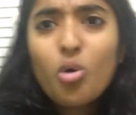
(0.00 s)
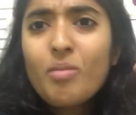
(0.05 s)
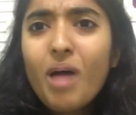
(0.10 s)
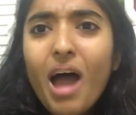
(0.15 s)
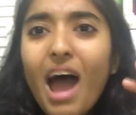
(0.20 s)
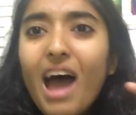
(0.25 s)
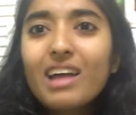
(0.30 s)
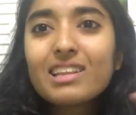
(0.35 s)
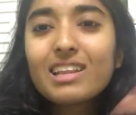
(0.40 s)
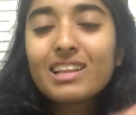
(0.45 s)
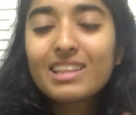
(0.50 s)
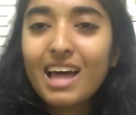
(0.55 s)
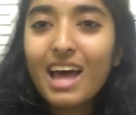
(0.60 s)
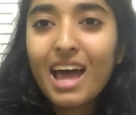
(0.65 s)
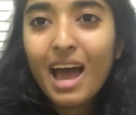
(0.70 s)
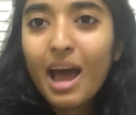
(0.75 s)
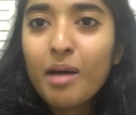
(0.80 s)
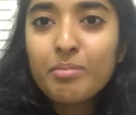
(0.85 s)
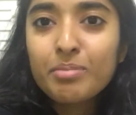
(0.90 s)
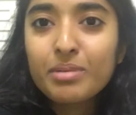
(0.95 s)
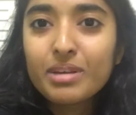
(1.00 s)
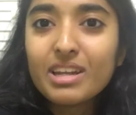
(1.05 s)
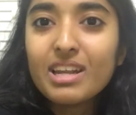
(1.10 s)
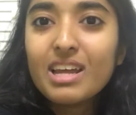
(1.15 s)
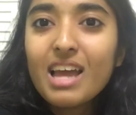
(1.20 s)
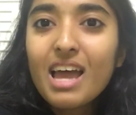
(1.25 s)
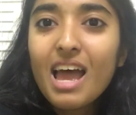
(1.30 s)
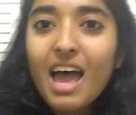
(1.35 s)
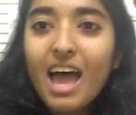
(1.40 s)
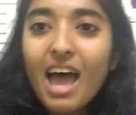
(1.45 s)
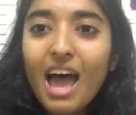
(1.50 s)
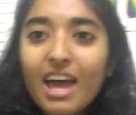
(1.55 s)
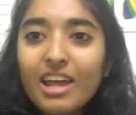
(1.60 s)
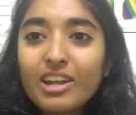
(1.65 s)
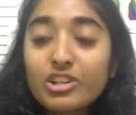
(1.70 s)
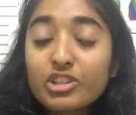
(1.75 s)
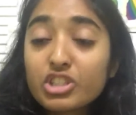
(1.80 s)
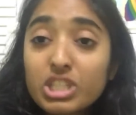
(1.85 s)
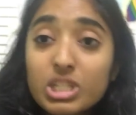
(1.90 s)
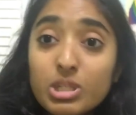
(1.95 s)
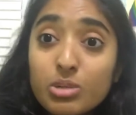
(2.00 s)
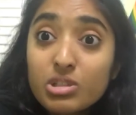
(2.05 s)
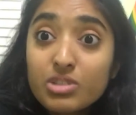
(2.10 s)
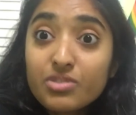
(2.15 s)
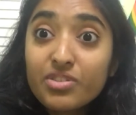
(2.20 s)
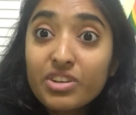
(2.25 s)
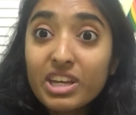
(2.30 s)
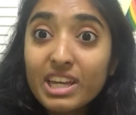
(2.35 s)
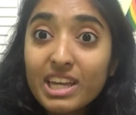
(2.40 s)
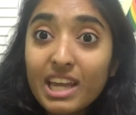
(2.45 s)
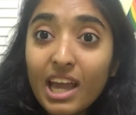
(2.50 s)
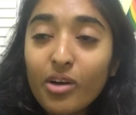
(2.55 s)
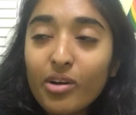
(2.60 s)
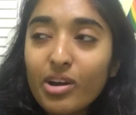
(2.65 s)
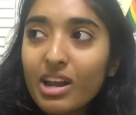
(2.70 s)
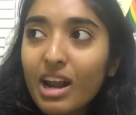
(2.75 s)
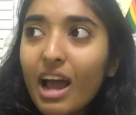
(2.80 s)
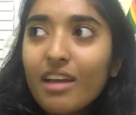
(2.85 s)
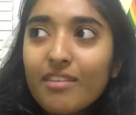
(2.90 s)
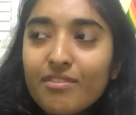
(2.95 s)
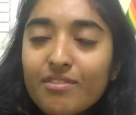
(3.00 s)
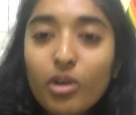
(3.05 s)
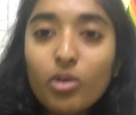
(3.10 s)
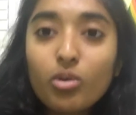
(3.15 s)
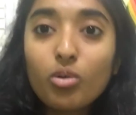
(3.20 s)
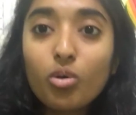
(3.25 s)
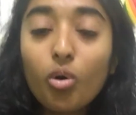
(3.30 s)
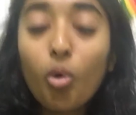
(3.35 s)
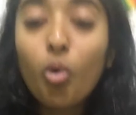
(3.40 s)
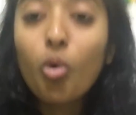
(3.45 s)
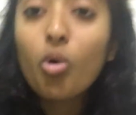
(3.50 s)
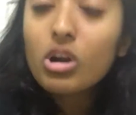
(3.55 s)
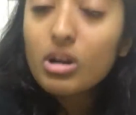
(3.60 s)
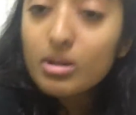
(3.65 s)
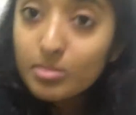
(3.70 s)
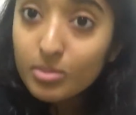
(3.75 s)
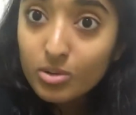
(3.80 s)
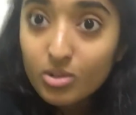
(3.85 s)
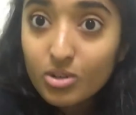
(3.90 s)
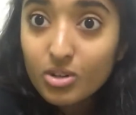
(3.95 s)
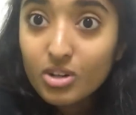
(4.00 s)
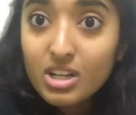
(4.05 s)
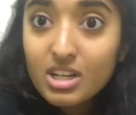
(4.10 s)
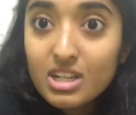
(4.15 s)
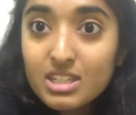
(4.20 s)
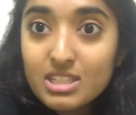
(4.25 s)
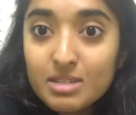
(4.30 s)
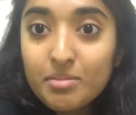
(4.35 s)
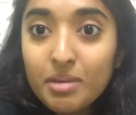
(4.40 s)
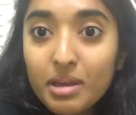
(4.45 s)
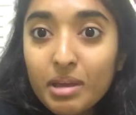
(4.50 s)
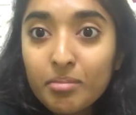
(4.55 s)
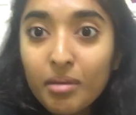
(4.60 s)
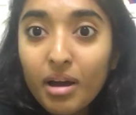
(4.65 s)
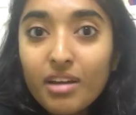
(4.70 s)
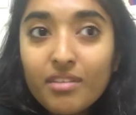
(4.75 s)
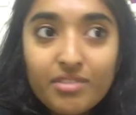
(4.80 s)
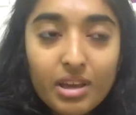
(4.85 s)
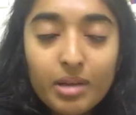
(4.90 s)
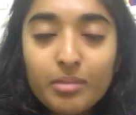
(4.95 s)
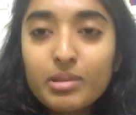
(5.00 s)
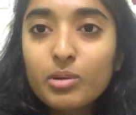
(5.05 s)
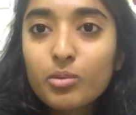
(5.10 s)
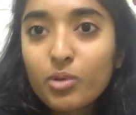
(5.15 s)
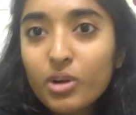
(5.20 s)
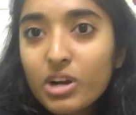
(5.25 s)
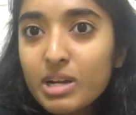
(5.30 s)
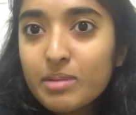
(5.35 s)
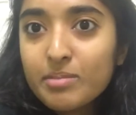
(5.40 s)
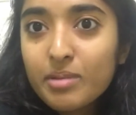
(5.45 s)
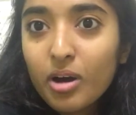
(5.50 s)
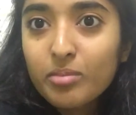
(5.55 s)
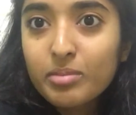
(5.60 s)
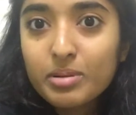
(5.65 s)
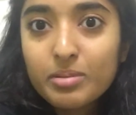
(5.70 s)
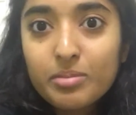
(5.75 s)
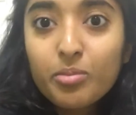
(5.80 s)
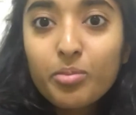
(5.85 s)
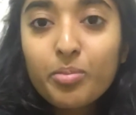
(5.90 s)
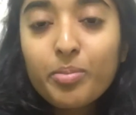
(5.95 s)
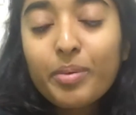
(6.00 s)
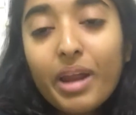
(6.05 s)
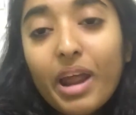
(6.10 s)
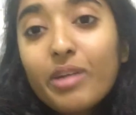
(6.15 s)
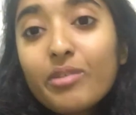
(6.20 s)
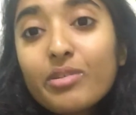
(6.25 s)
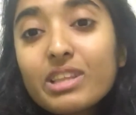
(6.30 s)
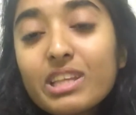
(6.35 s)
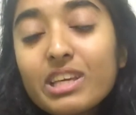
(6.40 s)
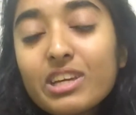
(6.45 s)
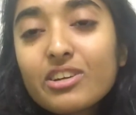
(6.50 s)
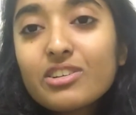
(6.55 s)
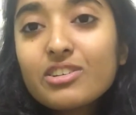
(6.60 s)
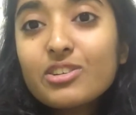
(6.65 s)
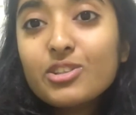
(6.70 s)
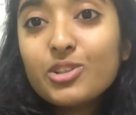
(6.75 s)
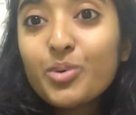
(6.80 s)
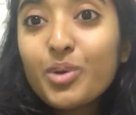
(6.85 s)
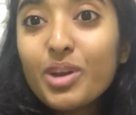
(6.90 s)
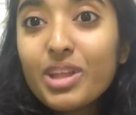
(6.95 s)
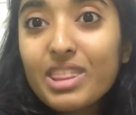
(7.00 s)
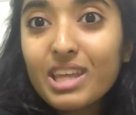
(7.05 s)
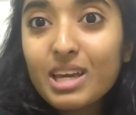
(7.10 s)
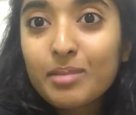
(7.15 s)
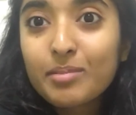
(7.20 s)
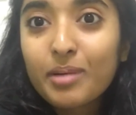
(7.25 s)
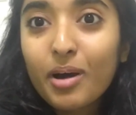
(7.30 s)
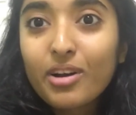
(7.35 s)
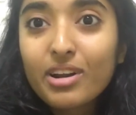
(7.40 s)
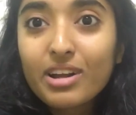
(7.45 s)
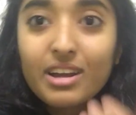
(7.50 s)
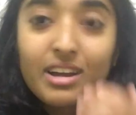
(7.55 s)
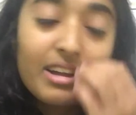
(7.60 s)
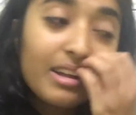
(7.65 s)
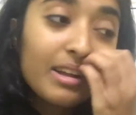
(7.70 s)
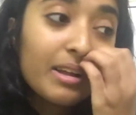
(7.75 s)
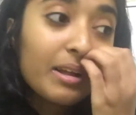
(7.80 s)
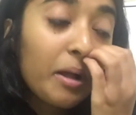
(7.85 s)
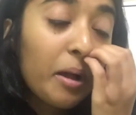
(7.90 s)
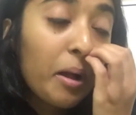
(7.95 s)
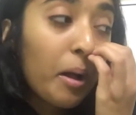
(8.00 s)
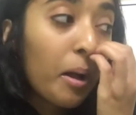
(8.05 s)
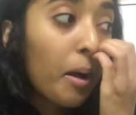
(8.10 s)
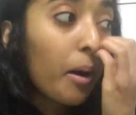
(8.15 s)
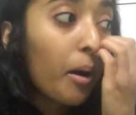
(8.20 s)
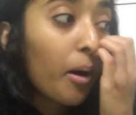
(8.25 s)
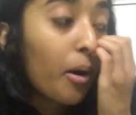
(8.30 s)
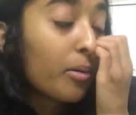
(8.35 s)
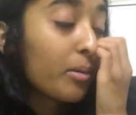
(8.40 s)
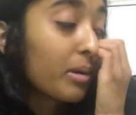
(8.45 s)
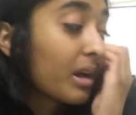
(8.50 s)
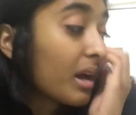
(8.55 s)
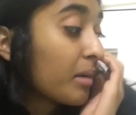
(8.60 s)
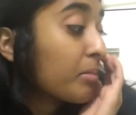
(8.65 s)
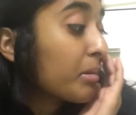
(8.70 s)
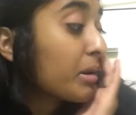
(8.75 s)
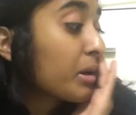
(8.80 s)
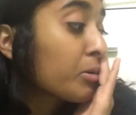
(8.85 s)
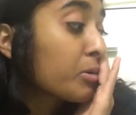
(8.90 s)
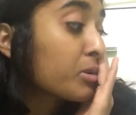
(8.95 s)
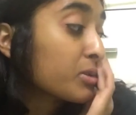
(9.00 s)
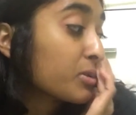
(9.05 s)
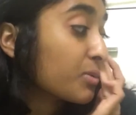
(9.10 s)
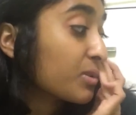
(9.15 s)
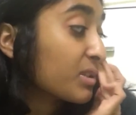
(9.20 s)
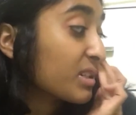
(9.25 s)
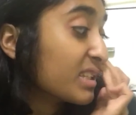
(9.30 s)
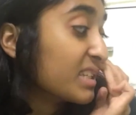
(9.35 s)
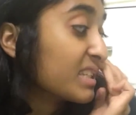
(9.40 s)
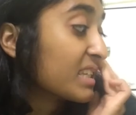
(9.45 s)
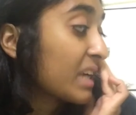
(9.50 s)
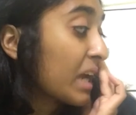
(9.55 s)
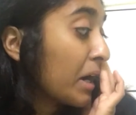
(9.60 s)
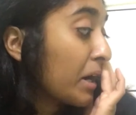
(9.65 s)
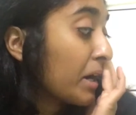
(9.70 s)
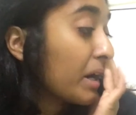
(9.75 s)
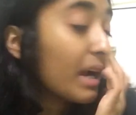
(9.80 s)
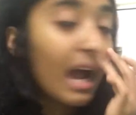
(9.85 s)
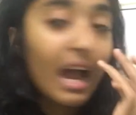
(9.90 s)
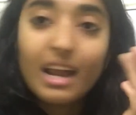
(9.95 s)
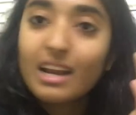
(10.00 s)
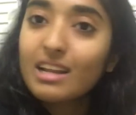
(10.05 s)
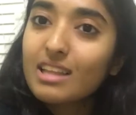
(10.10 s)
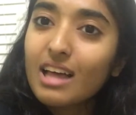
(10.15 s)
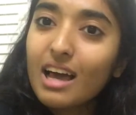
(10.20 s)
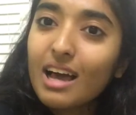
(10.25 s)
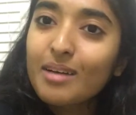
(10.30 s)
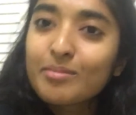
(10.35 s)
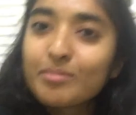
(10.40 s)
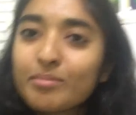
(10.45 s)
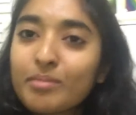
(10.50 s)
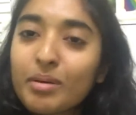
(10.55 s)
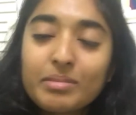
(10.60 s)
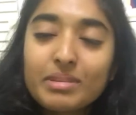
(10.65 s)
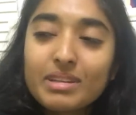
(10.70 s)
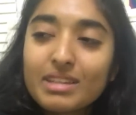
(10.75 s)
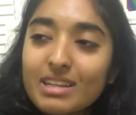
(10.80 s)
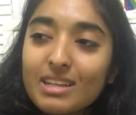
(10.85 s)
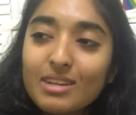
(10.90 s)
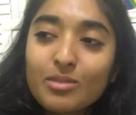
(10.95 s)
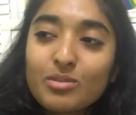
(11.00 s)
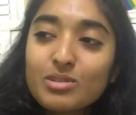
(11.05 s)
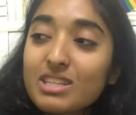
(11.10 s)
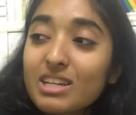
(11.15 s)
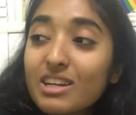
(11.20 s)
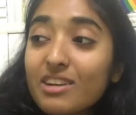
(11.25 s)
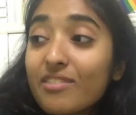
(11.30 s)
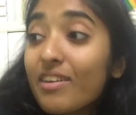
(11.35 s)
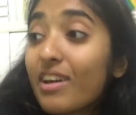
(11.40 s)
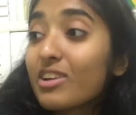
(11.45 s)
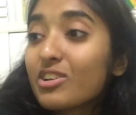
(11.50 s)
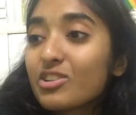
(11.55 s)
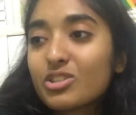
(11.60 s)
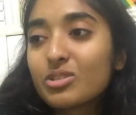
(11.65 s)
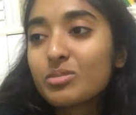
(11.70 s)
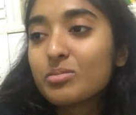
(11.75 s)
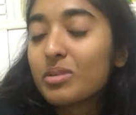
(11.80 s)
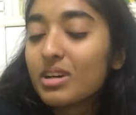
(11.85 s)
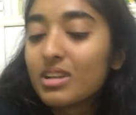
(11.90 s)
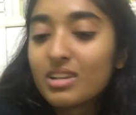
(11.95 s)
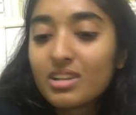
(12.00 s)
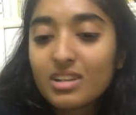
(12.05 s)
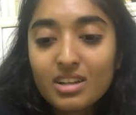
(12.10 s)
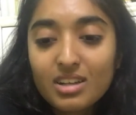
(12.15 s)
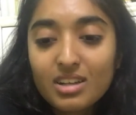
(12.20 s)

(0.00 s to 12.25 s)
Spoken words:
mad that happened. And she was freaking out, and I felt horrible to make my family worry about me, but I really couldn't do anything about it. Oh my god, but it was really scary. I mean, it was an adventure, but